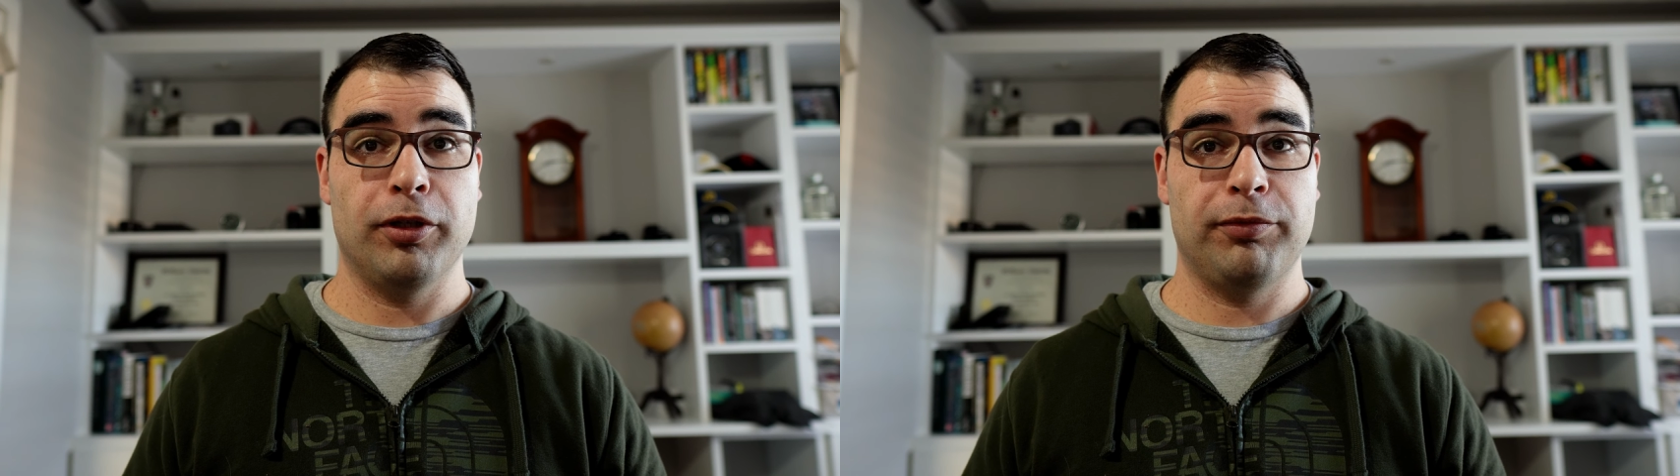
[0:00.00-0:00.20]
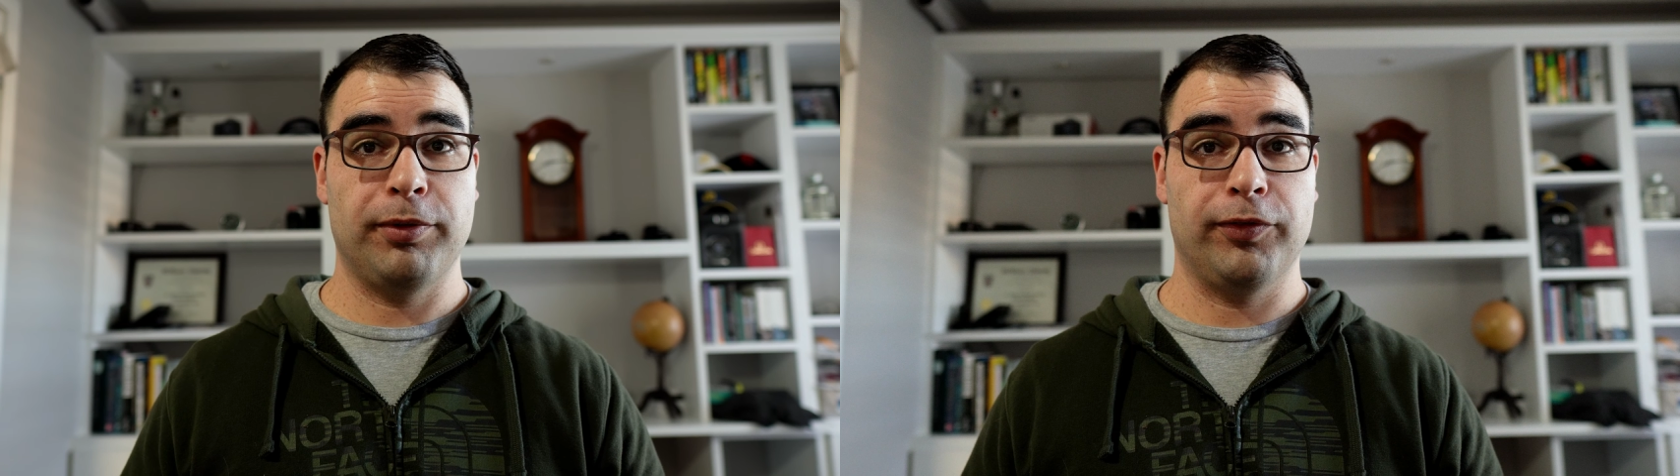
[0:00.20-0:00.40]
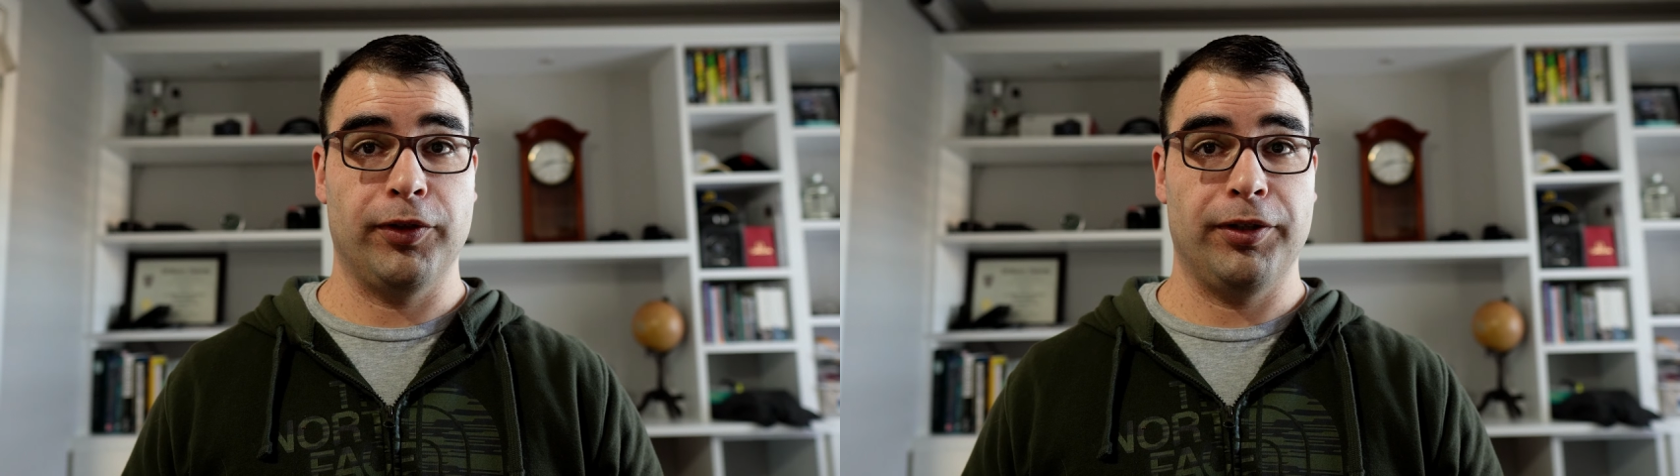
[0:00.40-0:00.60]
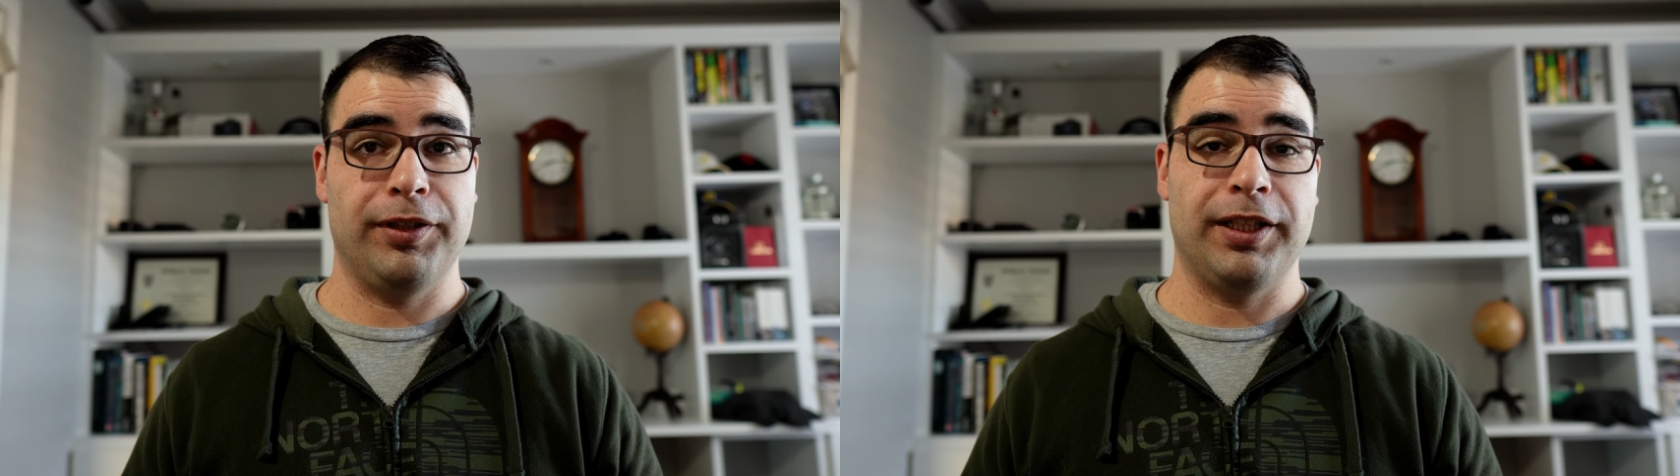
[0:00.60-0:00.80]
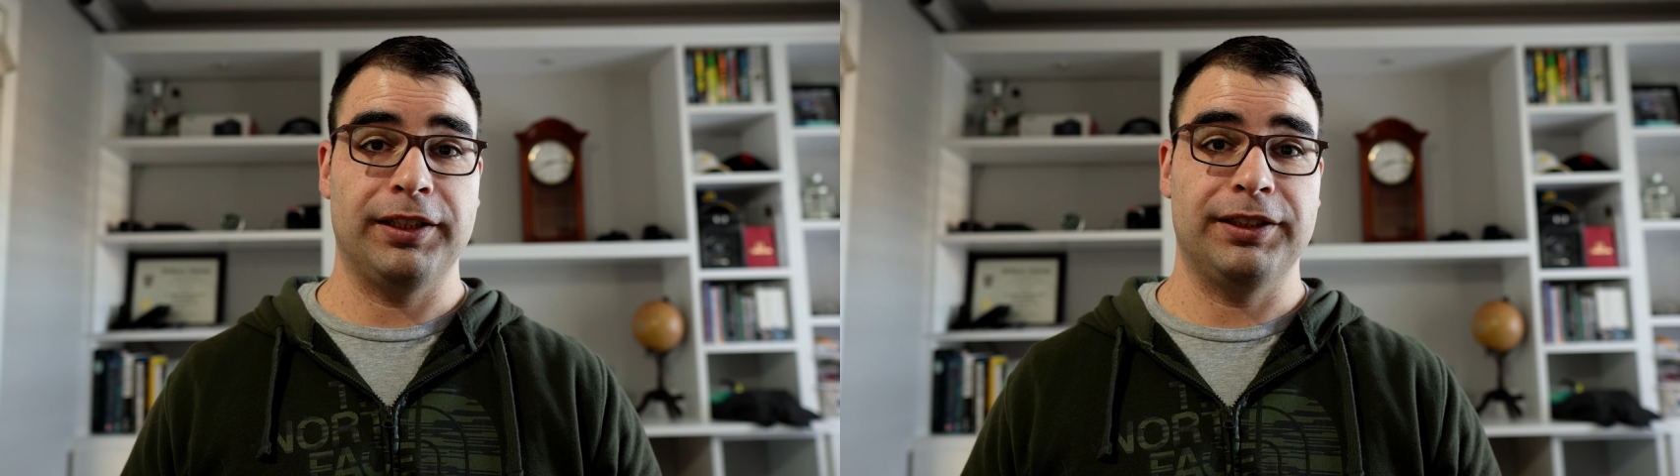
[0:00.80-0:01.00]
have preferred
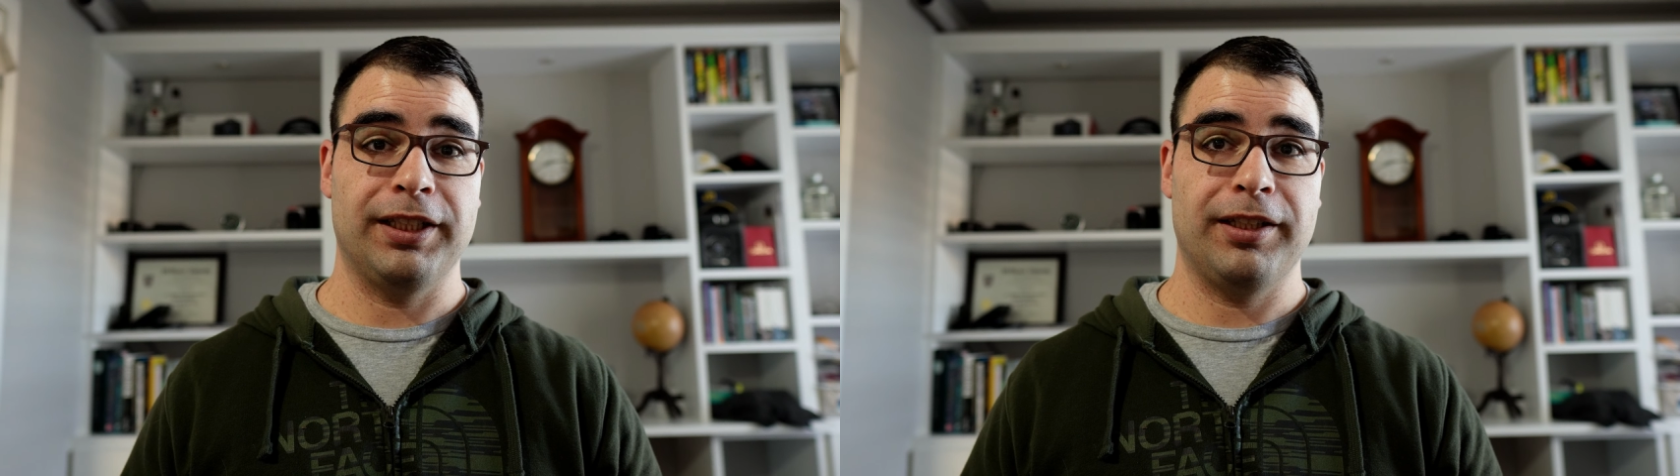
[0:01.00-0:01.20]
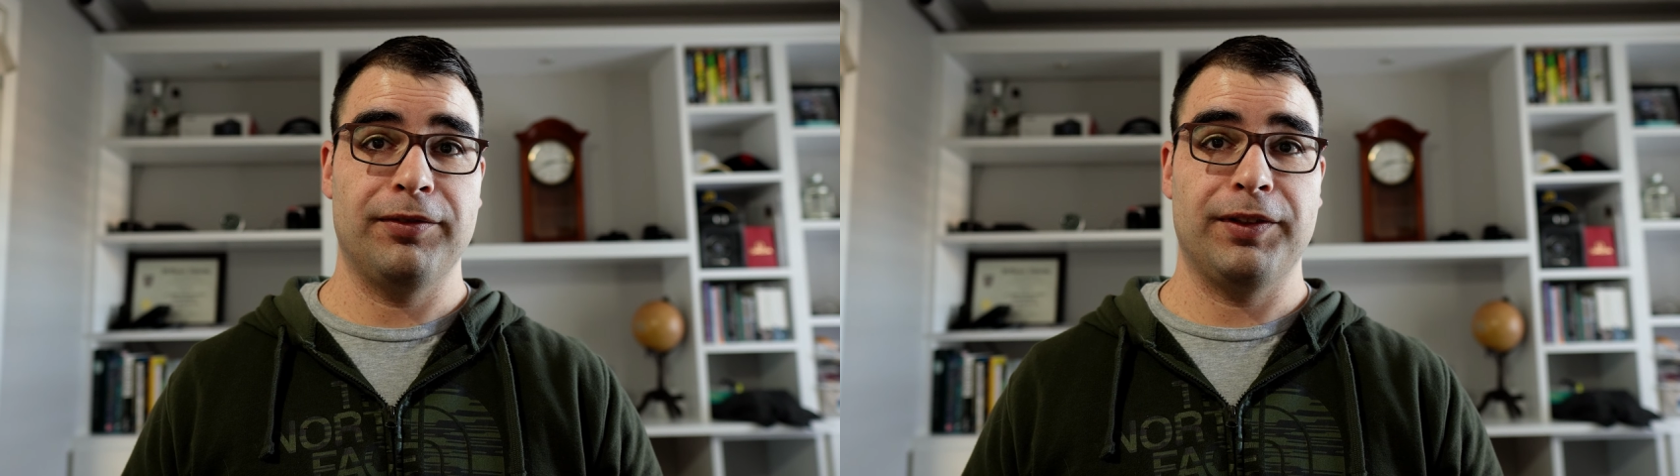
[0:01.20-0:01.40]
that Zenith